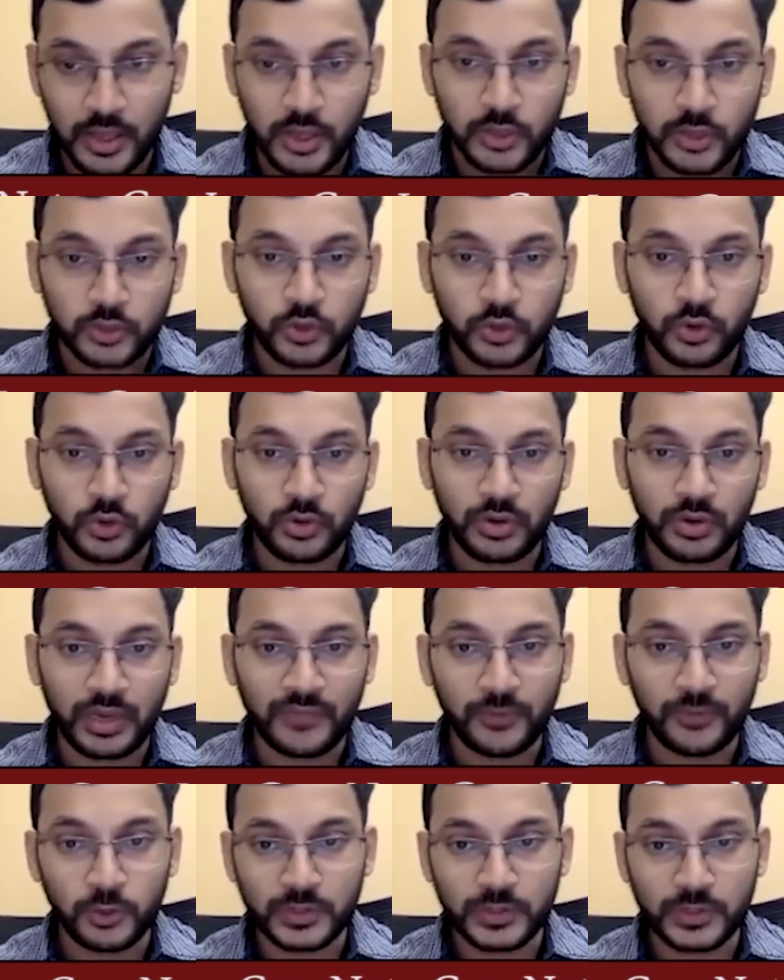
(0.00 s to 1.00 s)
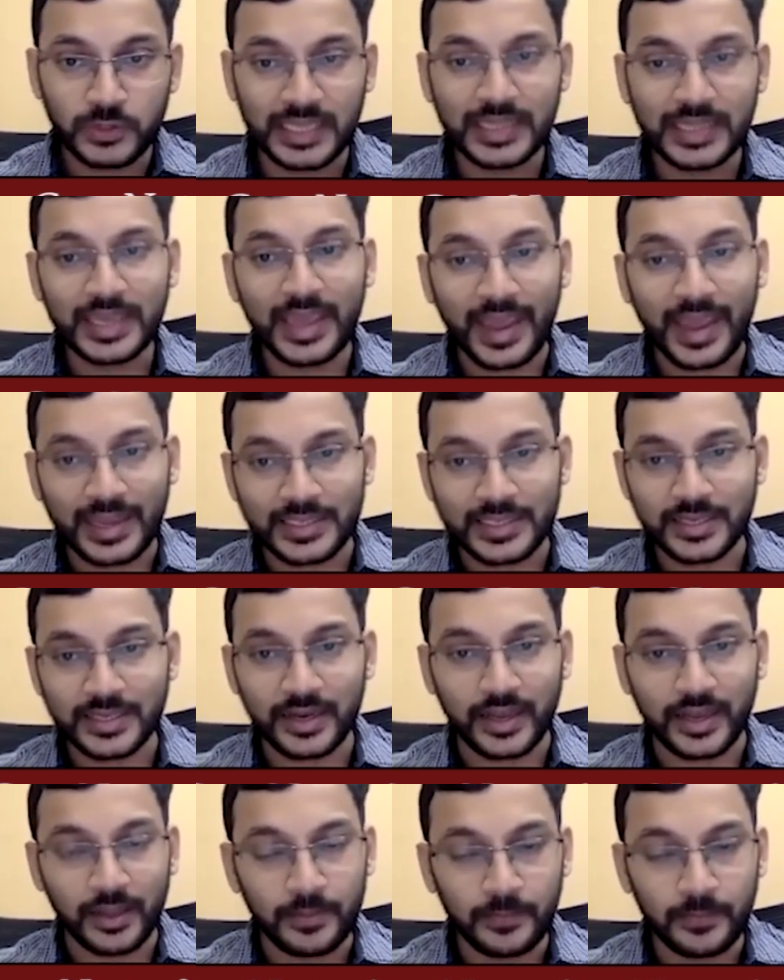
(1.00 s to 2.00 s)
So if you see the
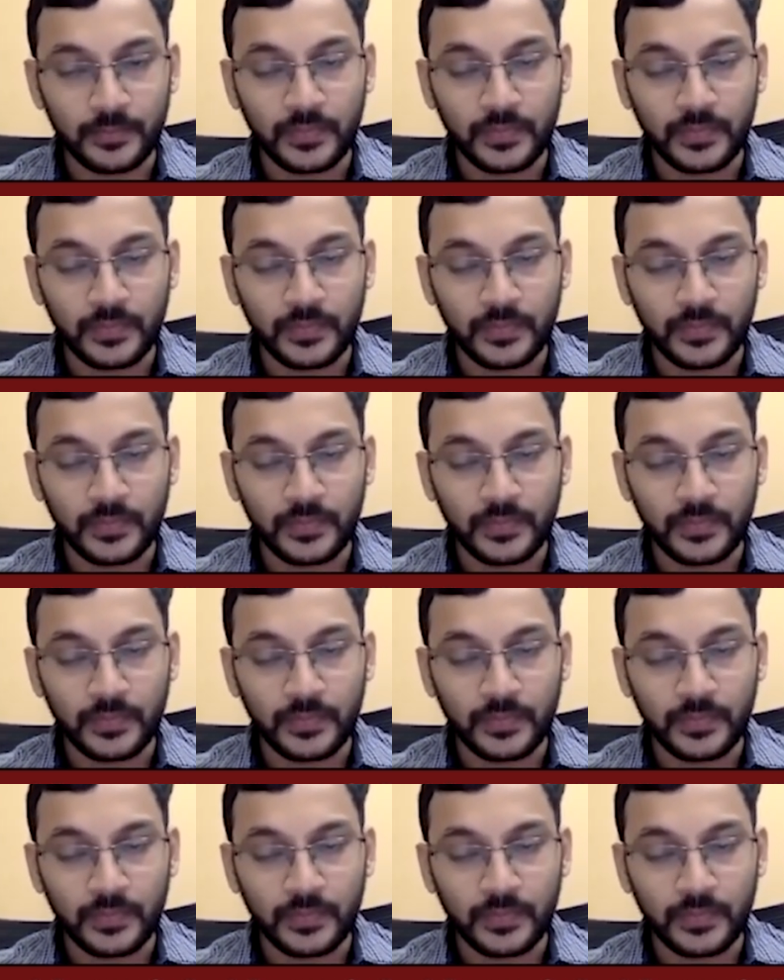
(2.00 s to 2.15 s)
x-ray,